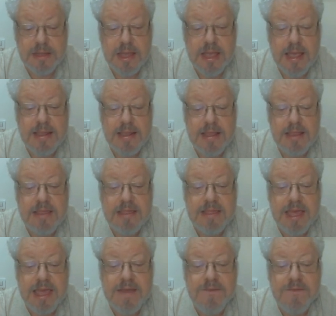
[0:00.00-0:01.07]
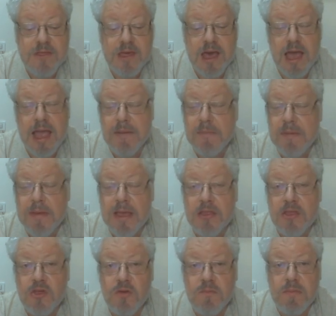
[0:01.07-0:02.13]
And then save time, about
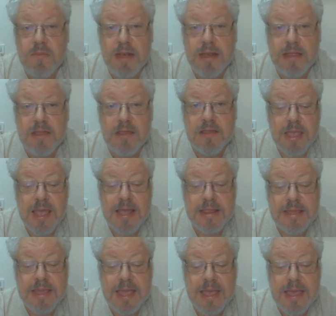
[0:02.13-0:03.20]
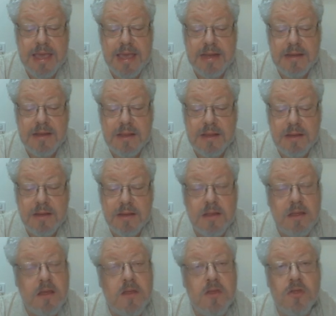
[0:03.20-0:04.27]
2 minutes at the end,
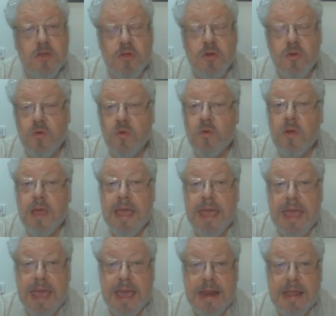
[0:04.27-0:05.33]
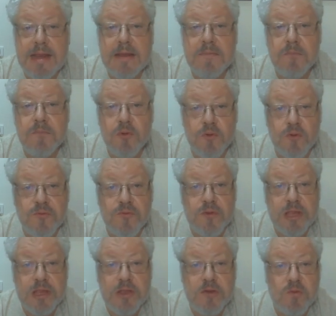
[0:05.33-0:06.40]
to edit and
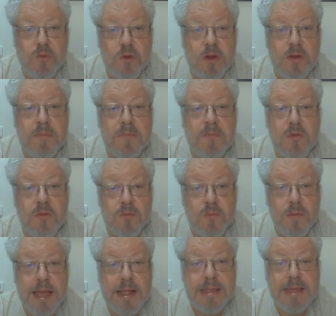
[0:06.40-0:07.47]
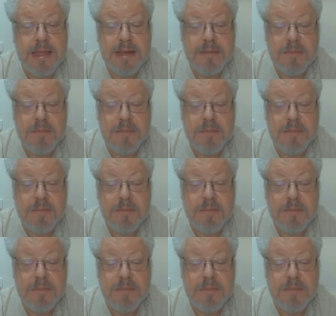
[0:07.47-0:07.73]
proofread your work, correct any